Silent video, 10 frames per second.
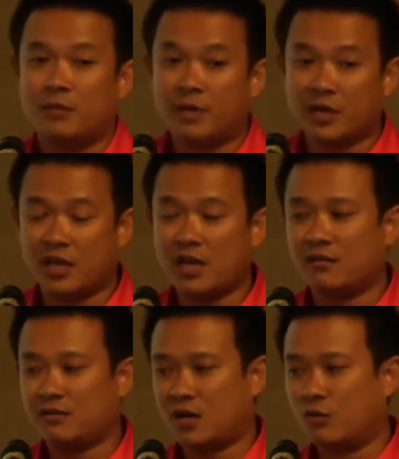But
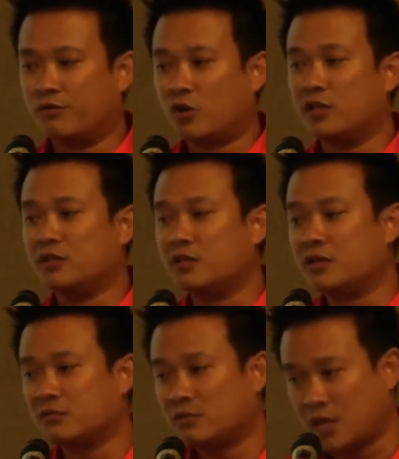again, our
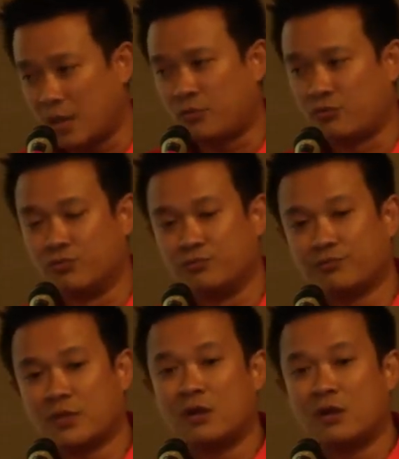volunteer came through,